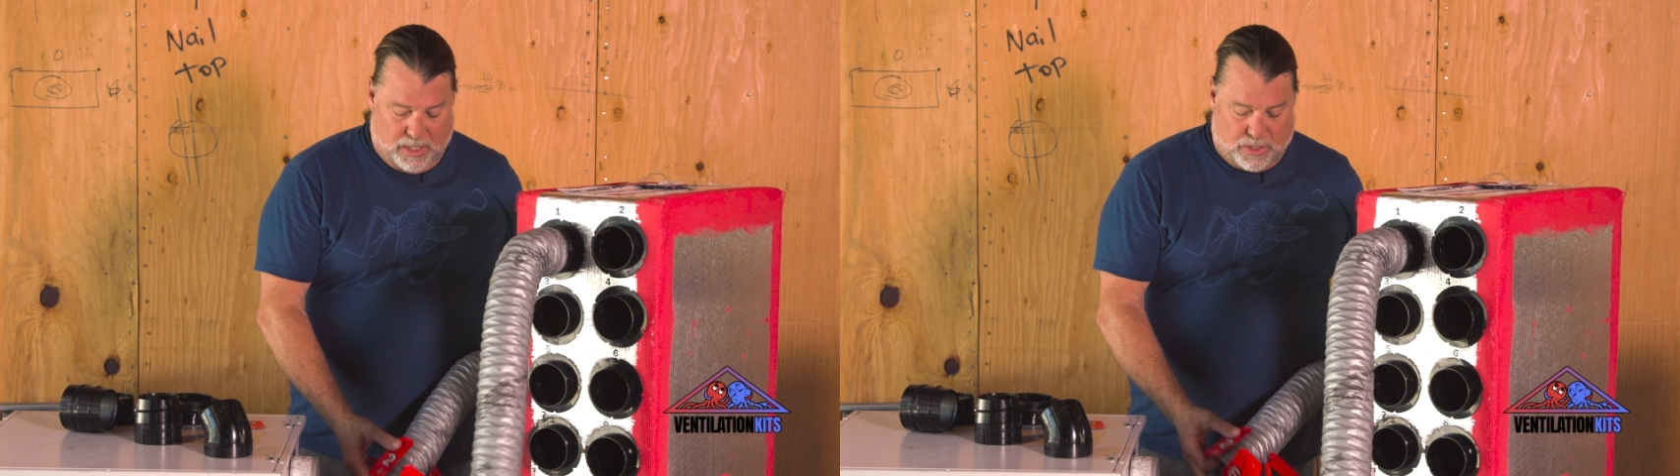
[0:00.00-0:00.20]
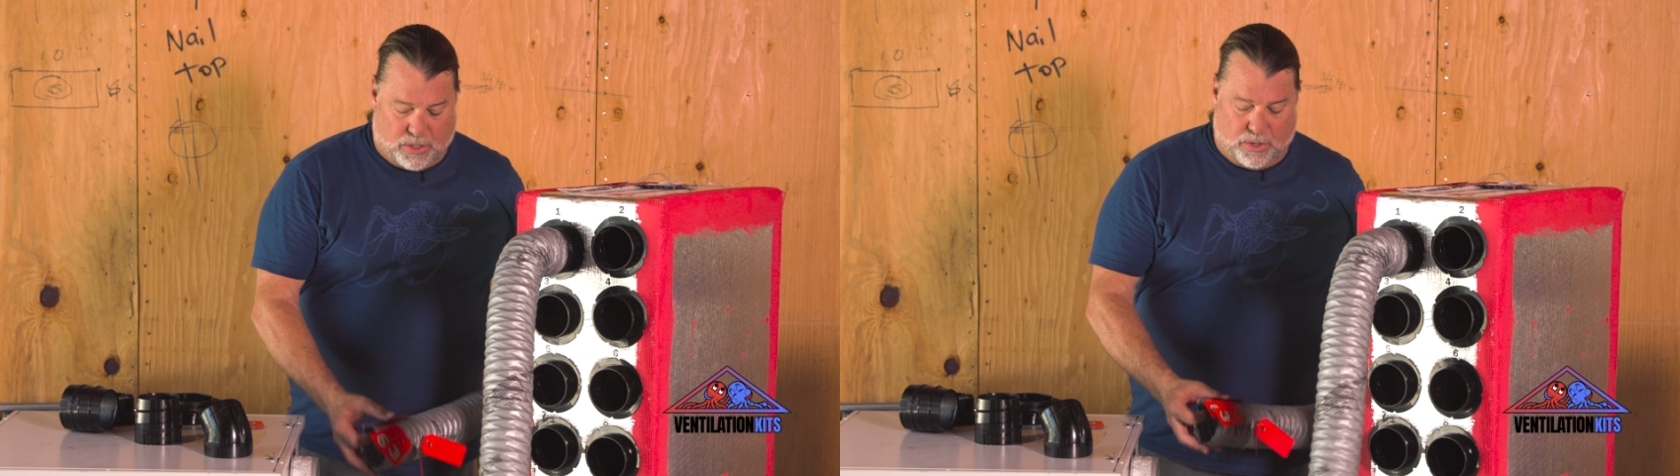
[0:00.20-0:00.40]

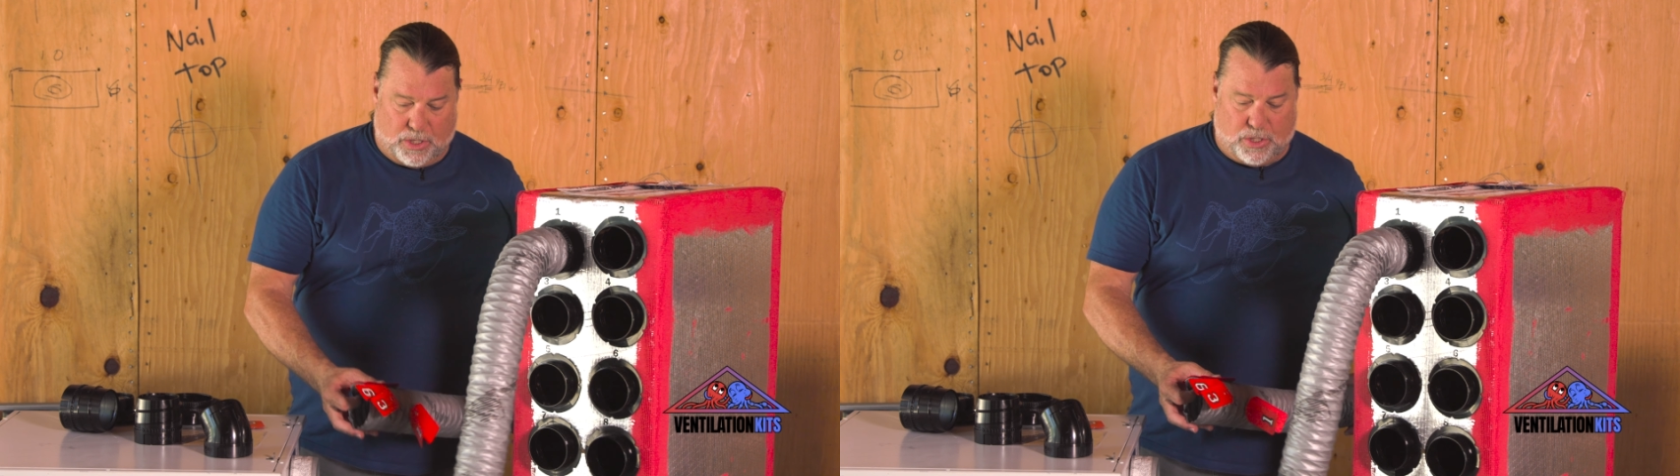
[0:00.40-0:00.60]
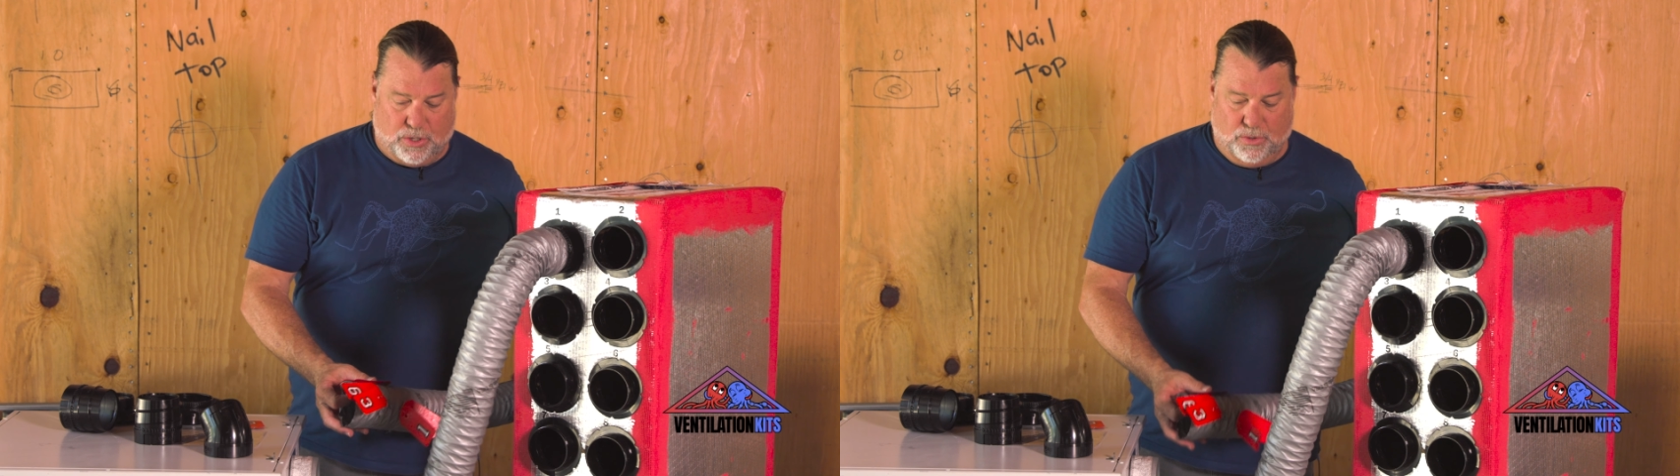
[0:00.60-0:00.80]
So the
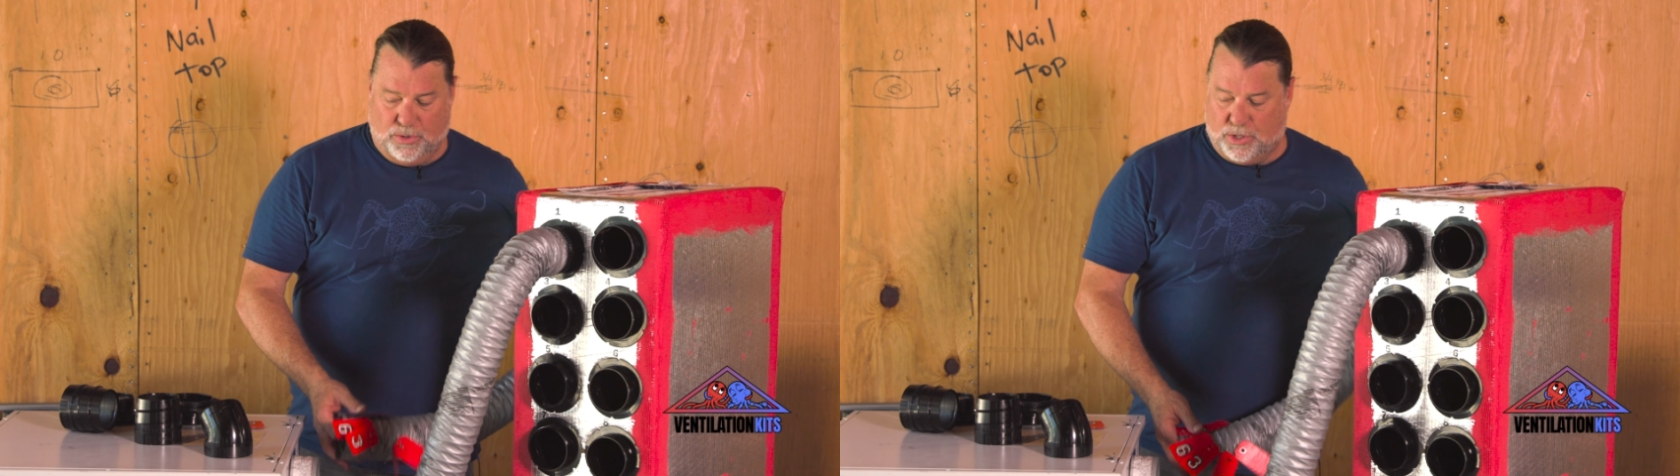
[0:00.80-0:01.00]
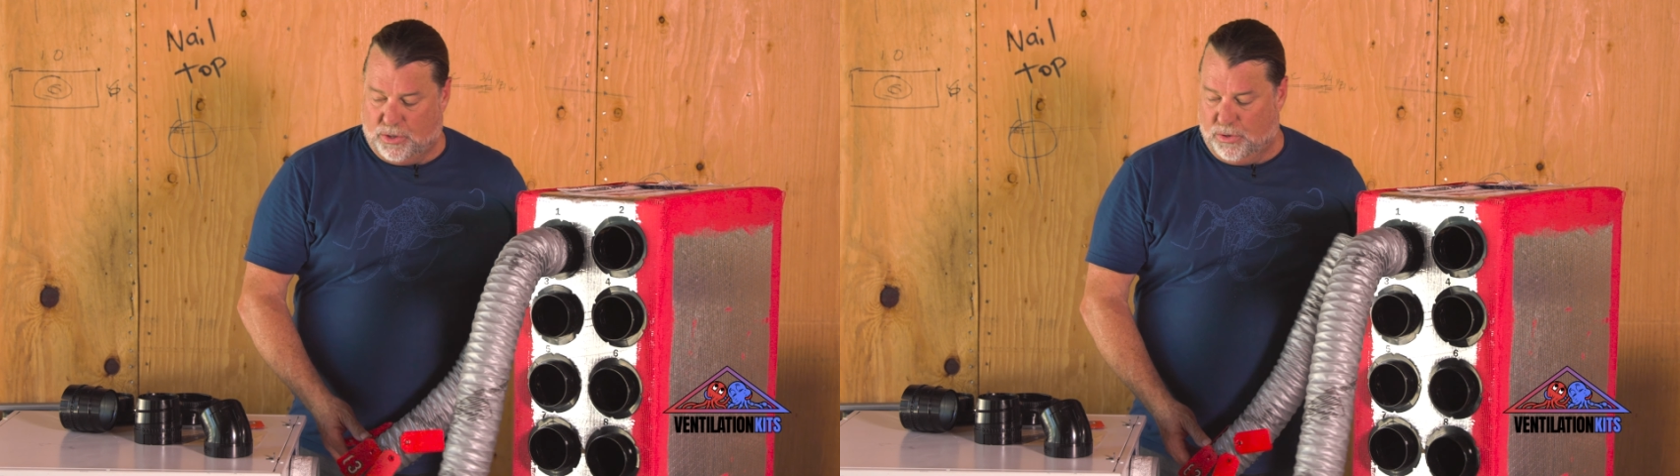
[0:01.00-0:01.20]
2
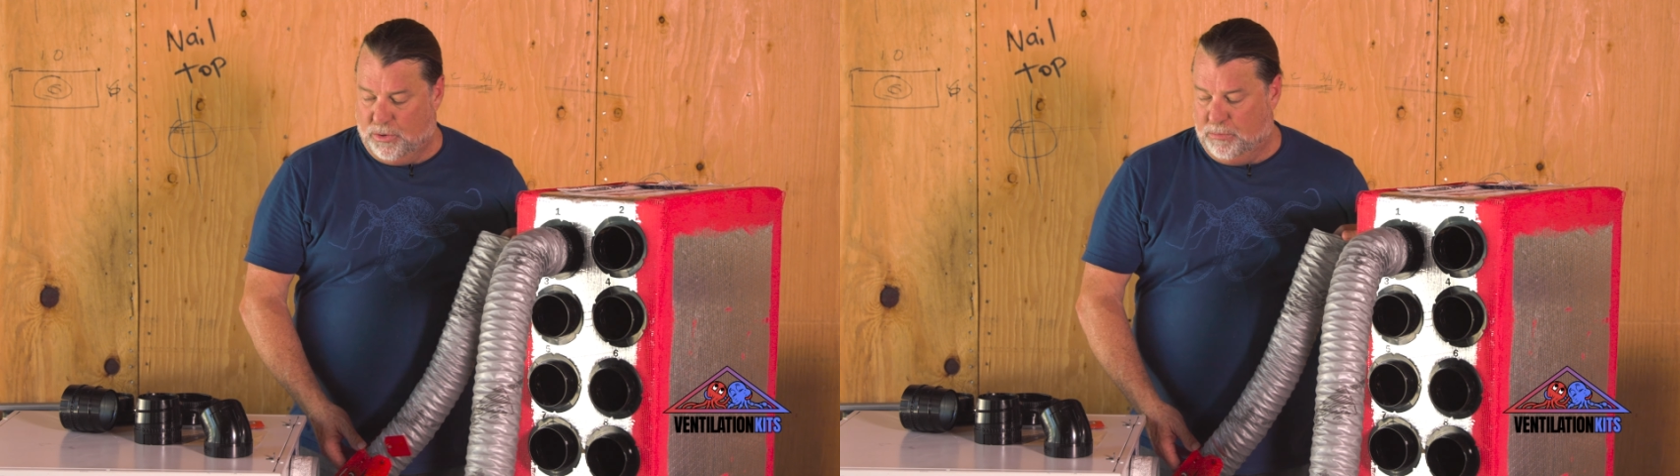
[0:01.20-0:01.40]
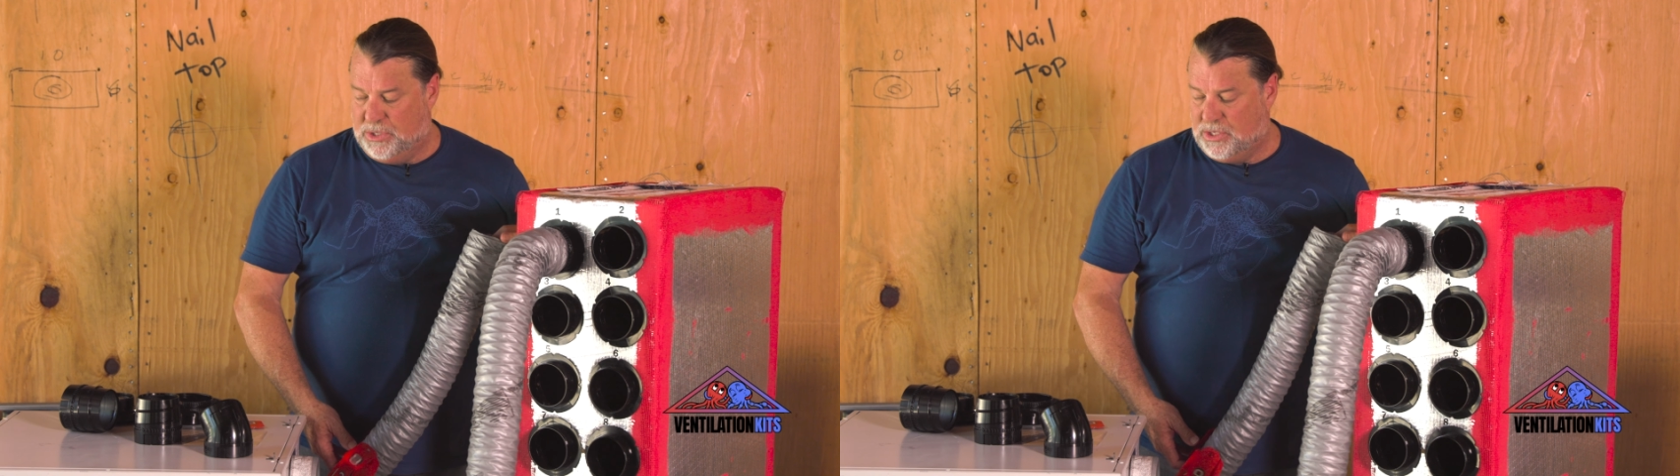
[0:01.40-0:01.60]

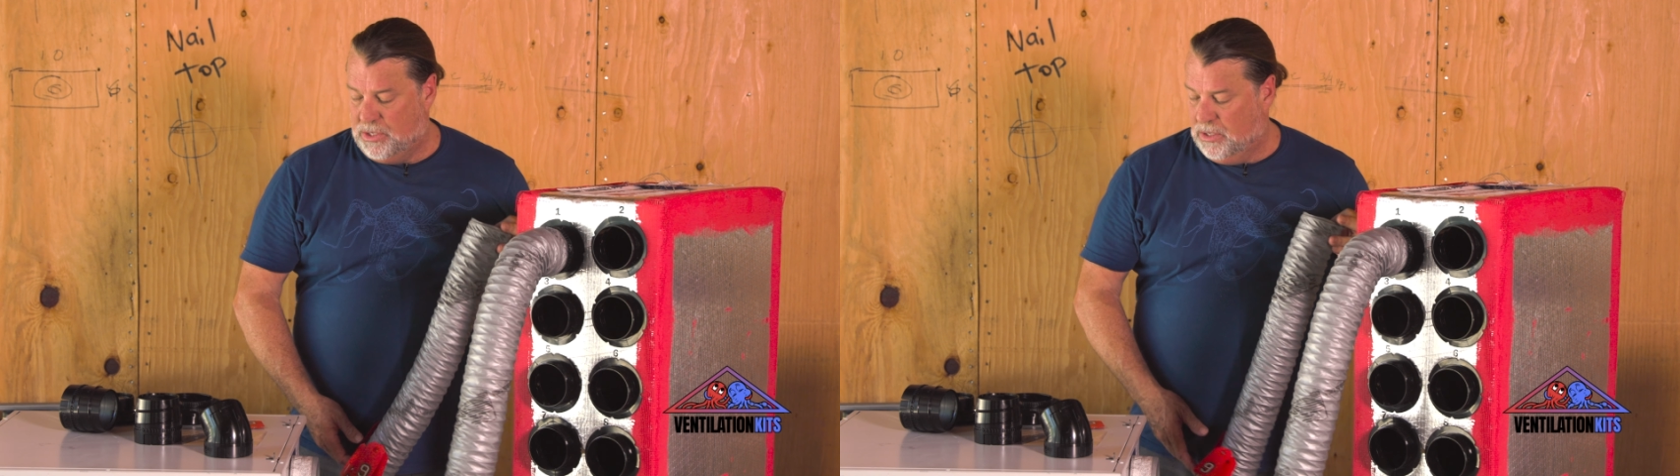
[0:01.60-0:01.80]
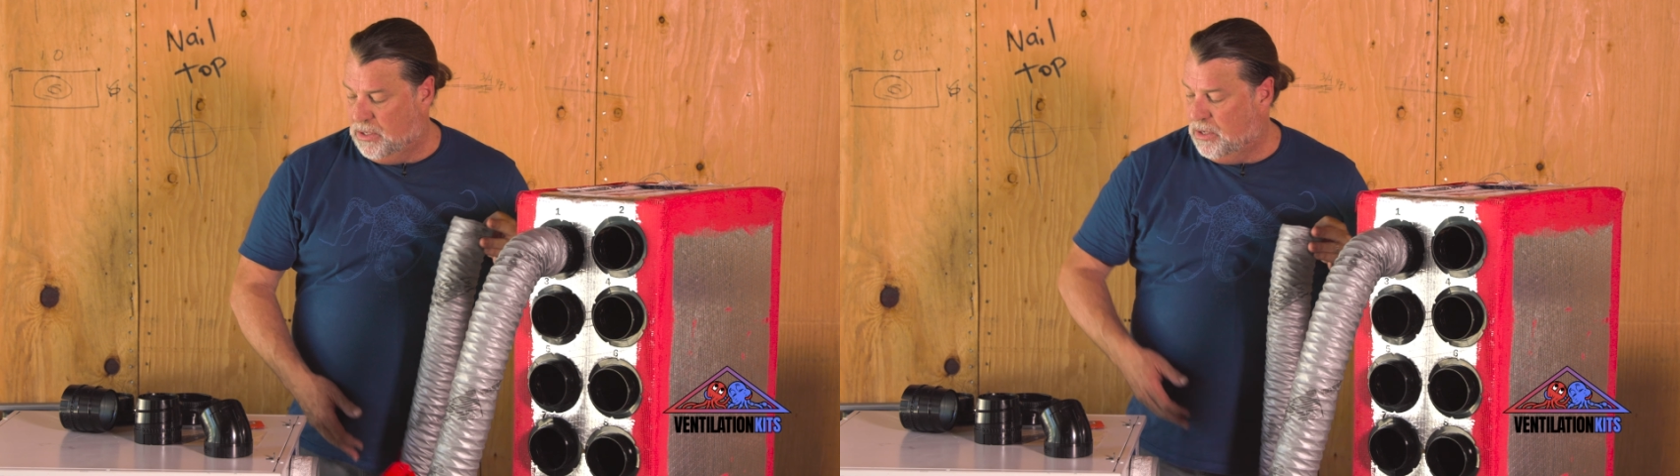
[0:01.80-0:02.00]
tubes